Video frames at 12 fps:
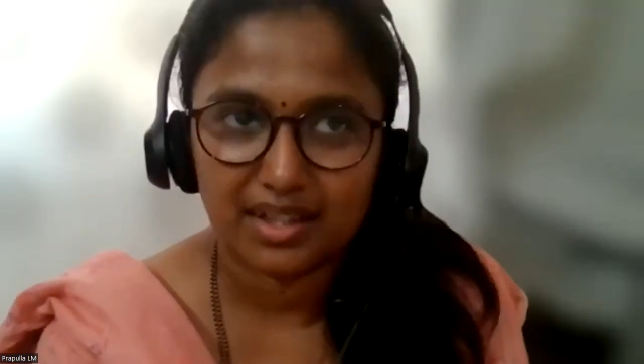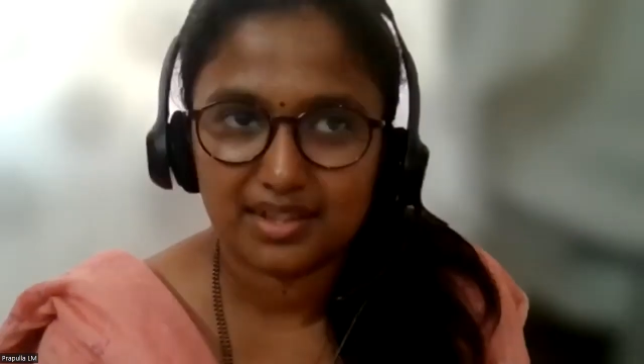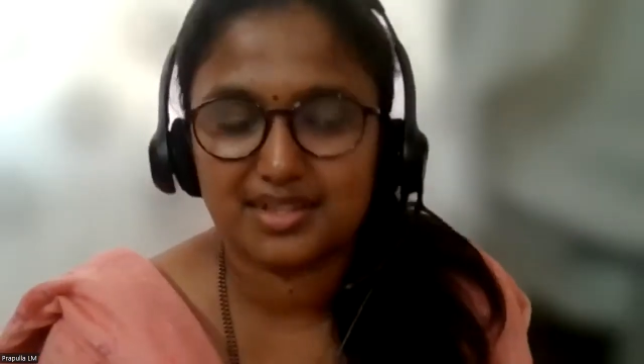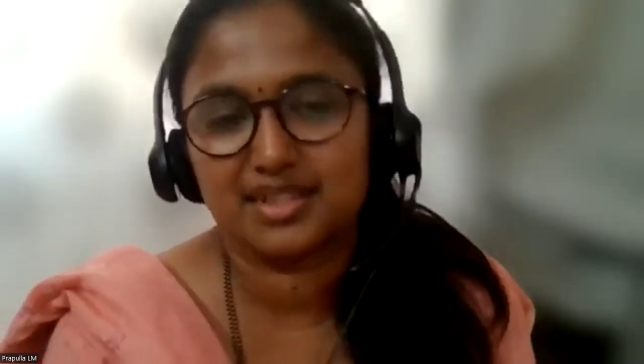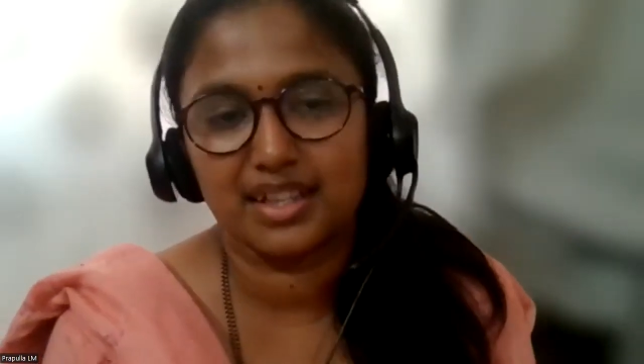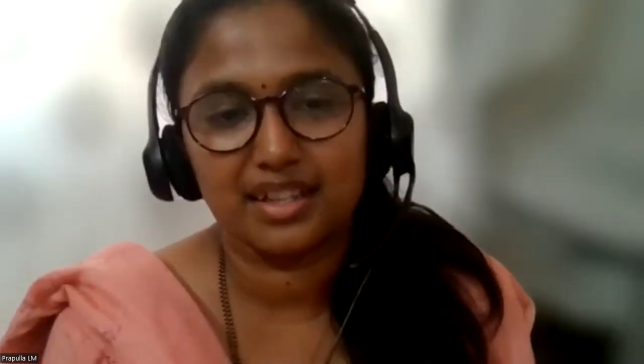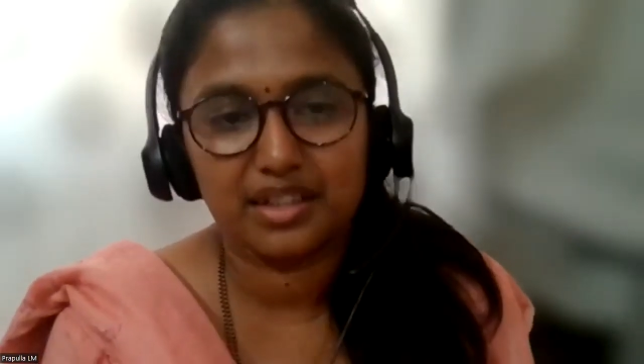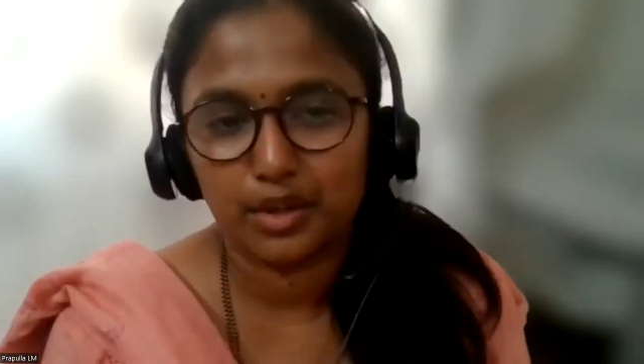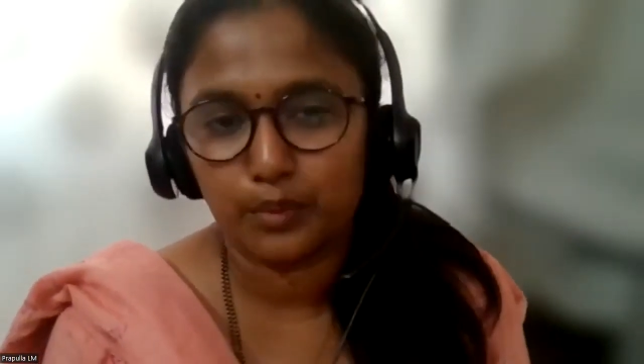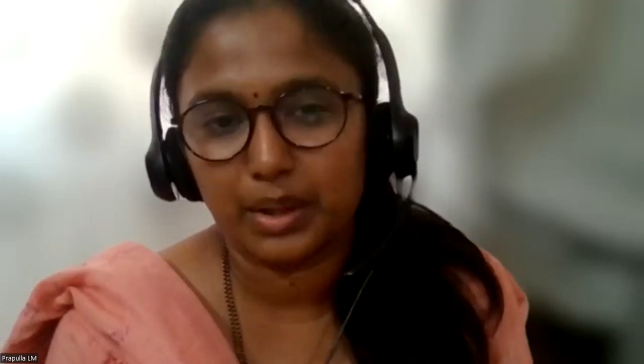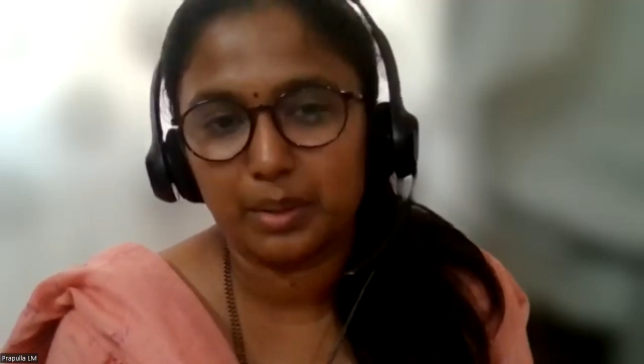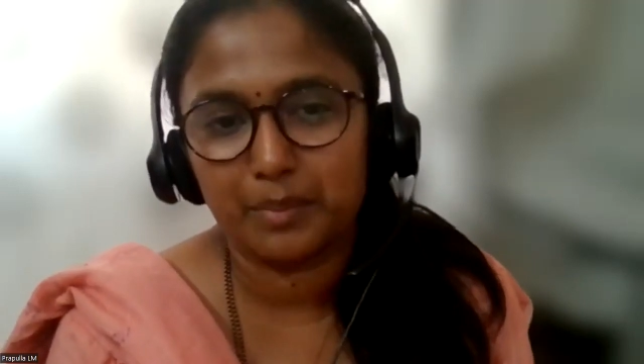is taken
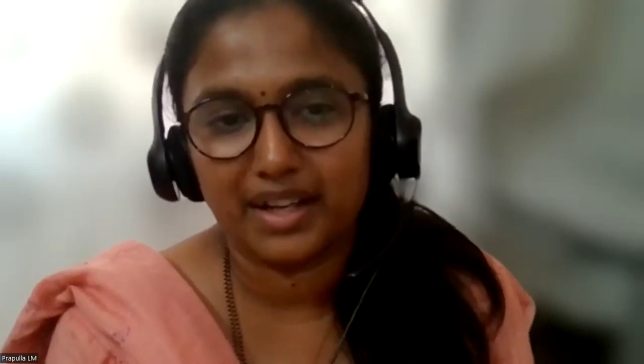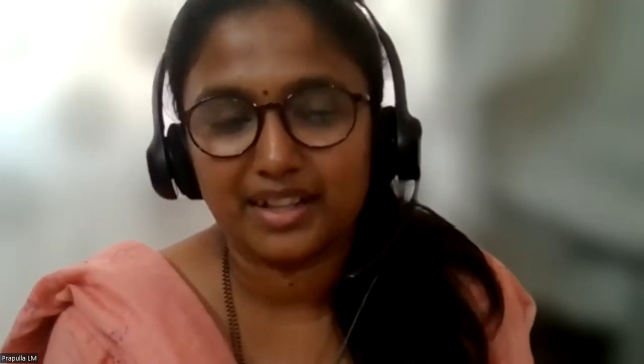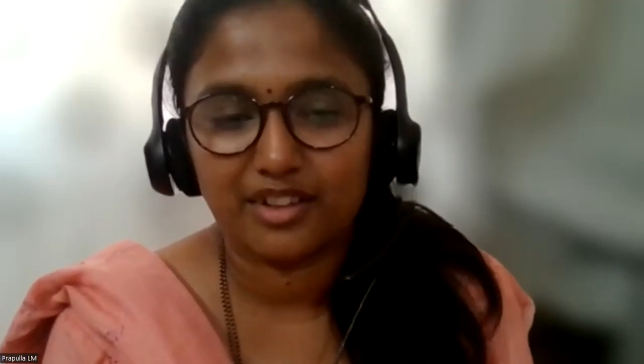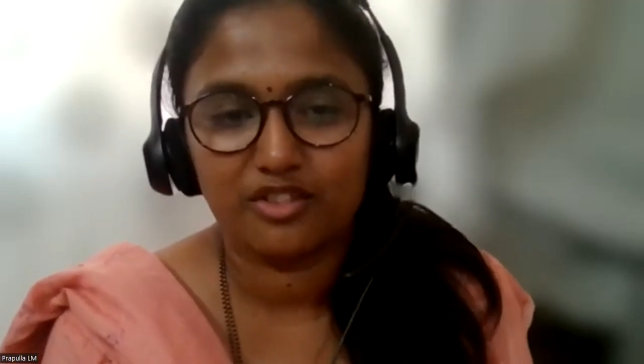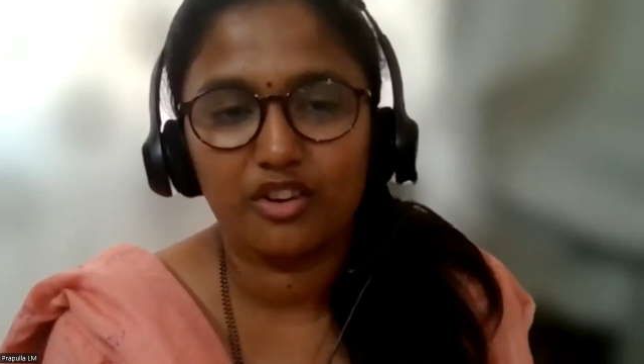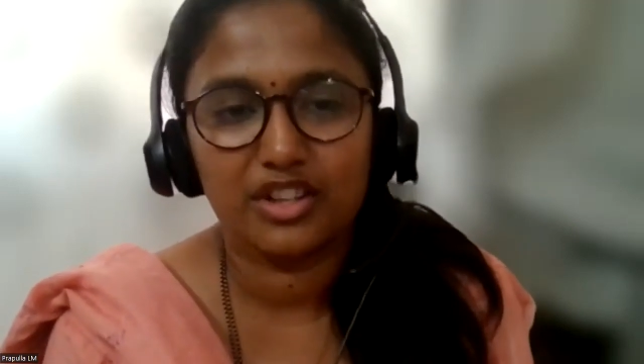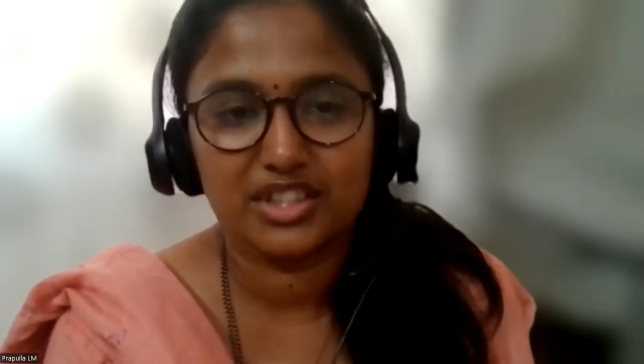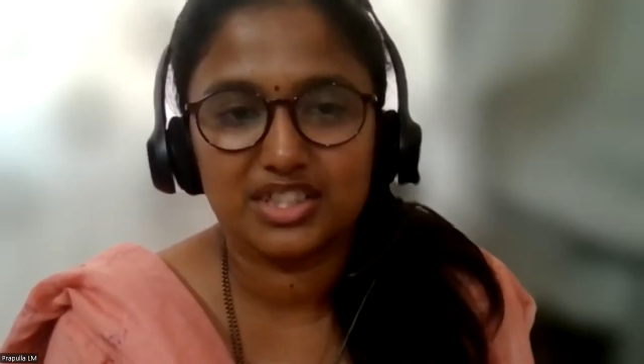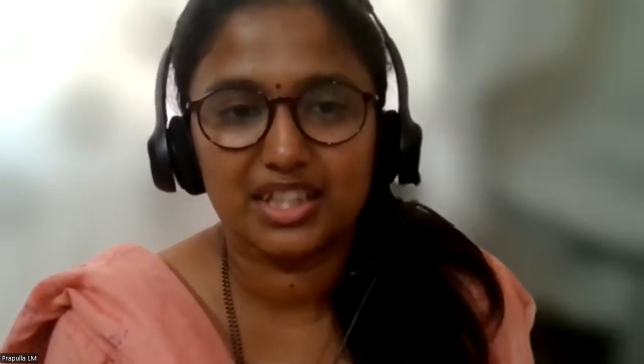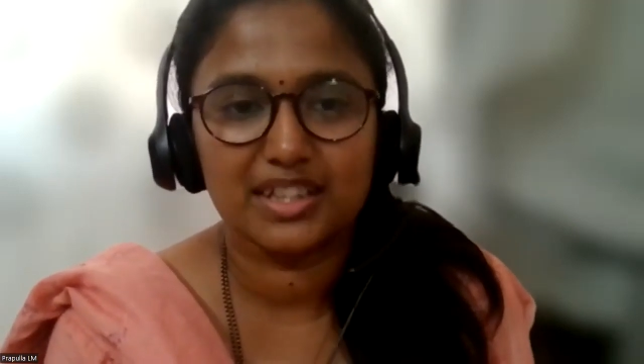away by technology.